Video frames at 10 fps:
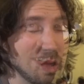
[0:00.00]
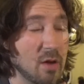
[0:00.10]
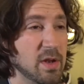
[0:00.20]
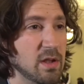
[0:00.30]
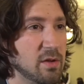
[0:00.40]

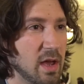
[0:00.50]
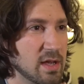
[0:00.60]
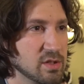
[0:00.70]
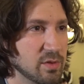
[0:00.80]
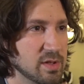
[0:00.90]
I think the UK
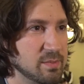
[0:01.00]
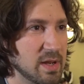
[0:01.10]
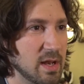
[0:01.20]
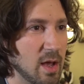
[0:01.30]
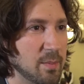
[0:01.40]
has always
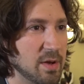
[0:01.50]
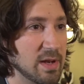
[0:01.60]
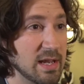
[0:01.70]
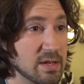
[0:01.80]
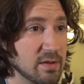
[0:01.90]
been a bit of
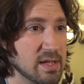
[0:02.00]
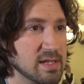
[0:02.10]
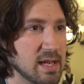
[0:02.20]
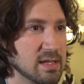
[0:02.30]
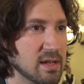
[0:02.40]
a leader in this
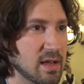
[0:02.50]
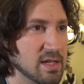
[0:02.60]
sector.